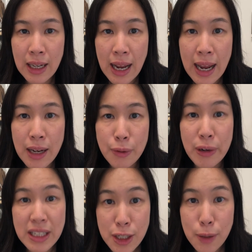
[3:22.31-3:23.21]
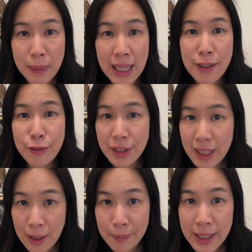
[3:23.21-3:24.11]
a rescue plan for the
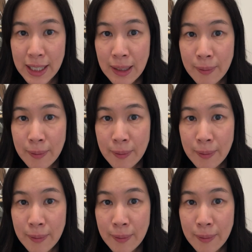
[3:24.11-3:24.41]
company,